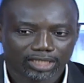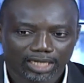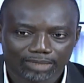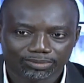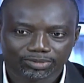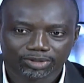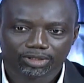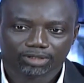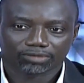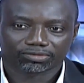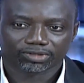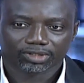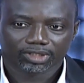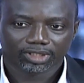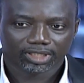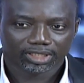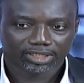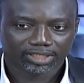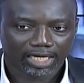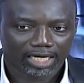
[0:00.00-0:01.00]
terms of
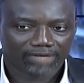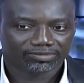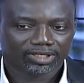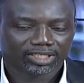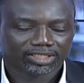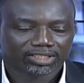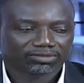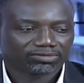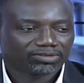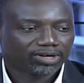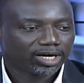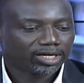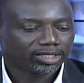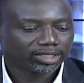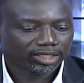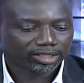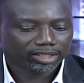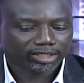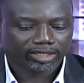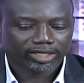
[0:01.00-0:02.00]

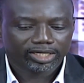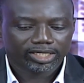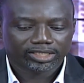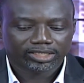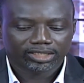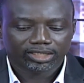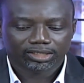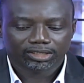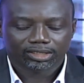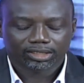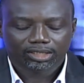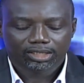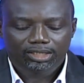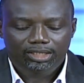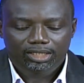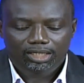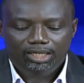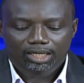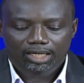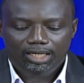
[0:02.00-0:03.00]
diversifying and creating
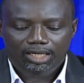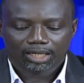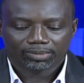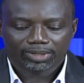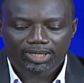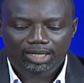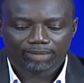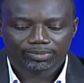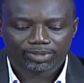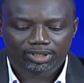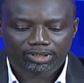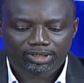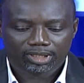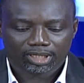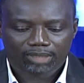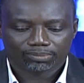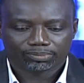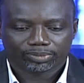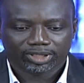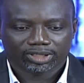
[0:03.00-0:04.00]

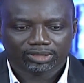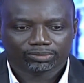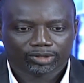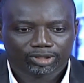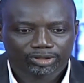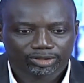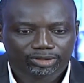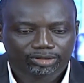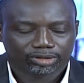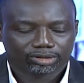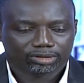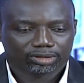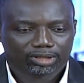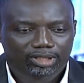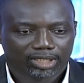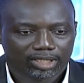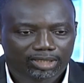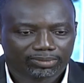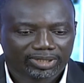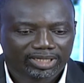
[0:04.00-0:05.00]
pretty much
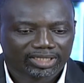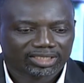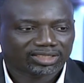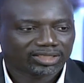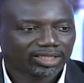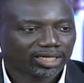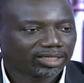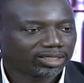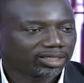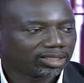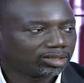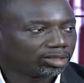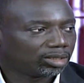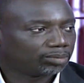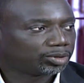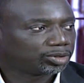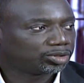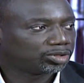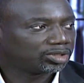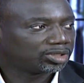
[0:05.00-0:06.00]
extending the
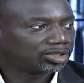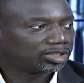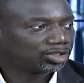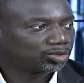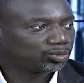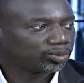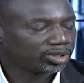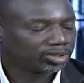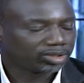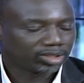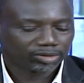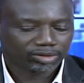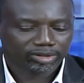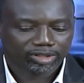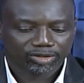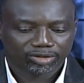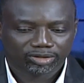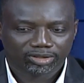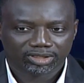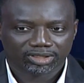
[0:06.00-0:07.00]
opportunities within the
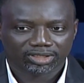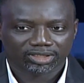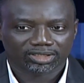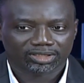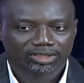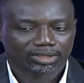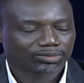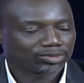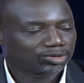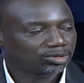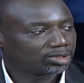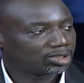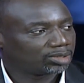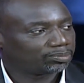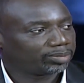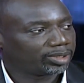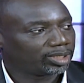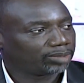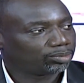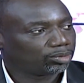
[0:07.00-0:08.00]
educational system, so
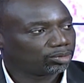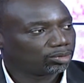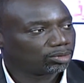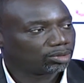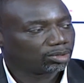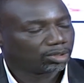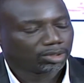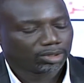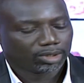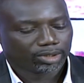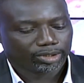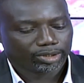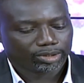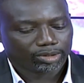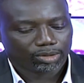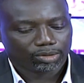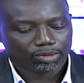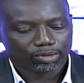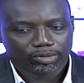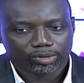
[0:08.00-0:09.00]
that people,
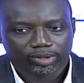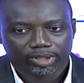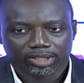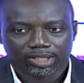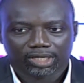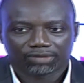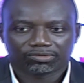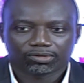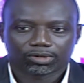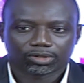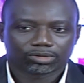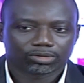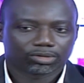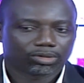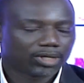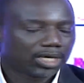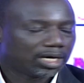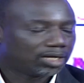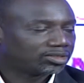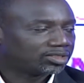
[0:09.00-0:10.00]
who couldn't afford to
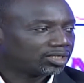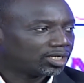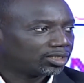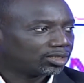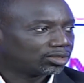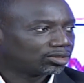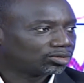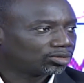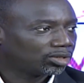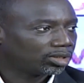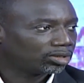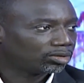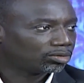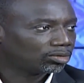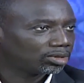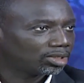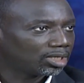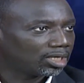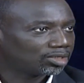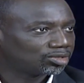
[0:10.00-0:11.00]
go outside and study
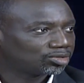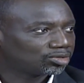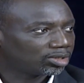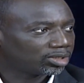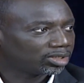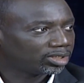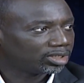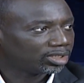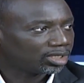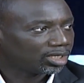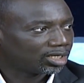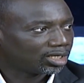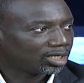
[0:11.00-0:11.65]
could now study,